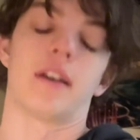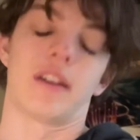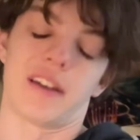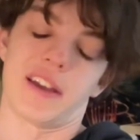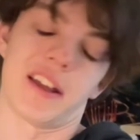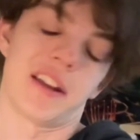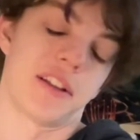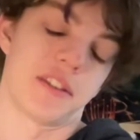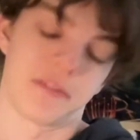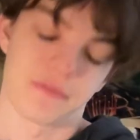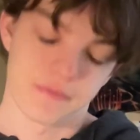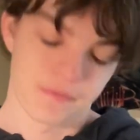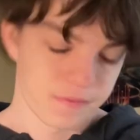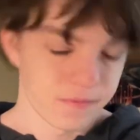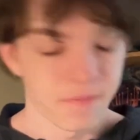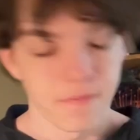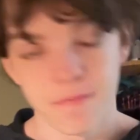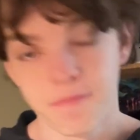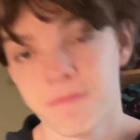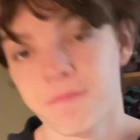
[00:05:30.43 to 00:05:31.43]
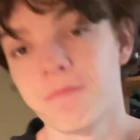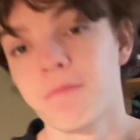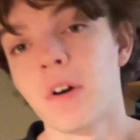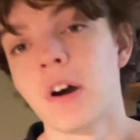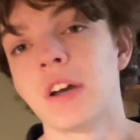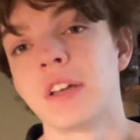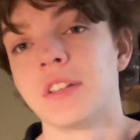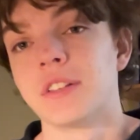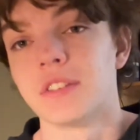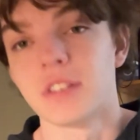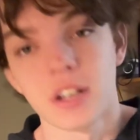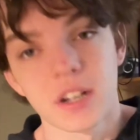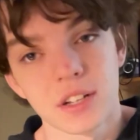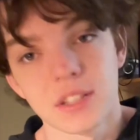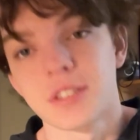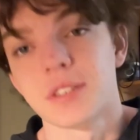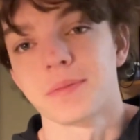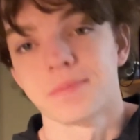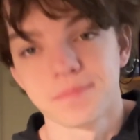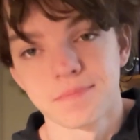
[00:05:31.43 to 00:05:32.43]
and it fucking
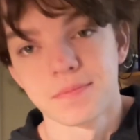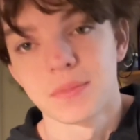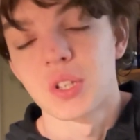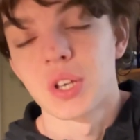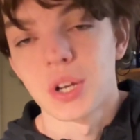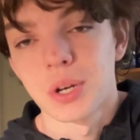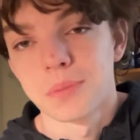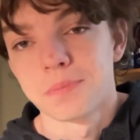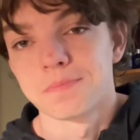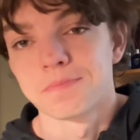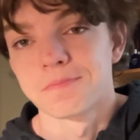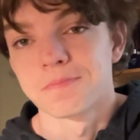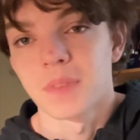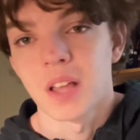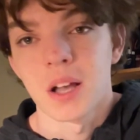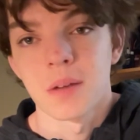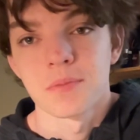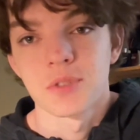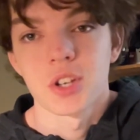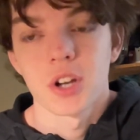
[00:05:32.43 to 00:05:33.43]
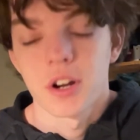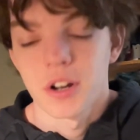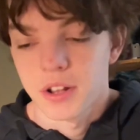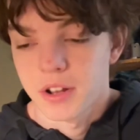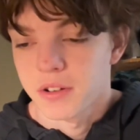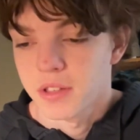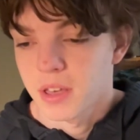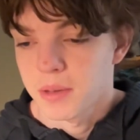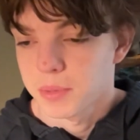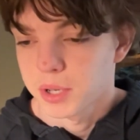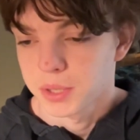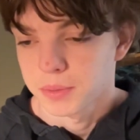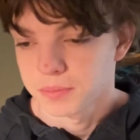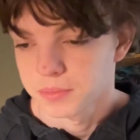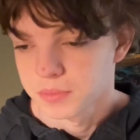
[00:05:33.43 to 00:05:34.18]
sucks. So I'm sorry to hear that, man.